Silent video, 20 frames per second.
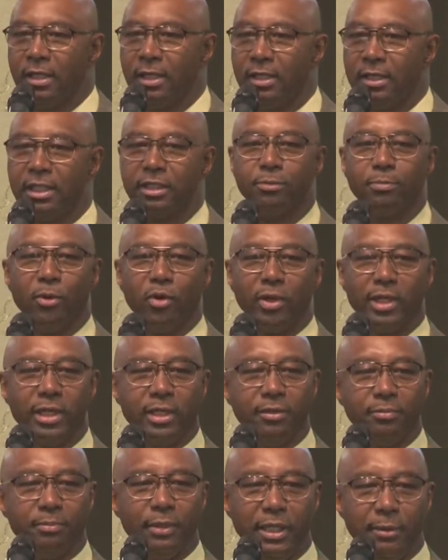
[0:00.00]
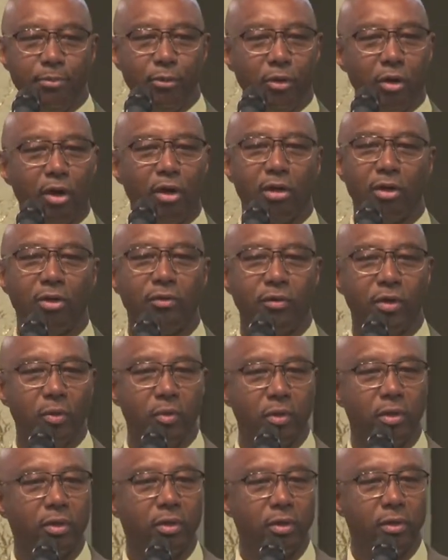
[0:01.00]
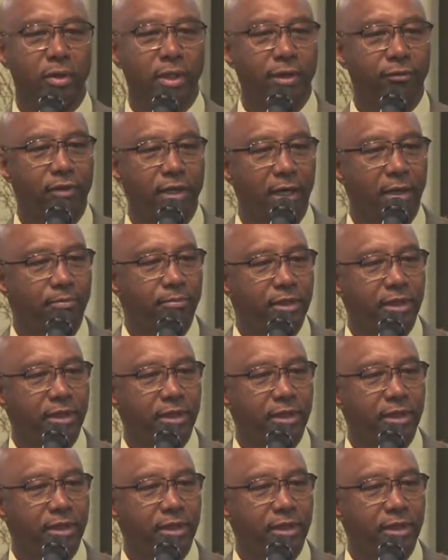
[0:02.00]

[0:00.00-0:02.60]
This morning, people all over the world have come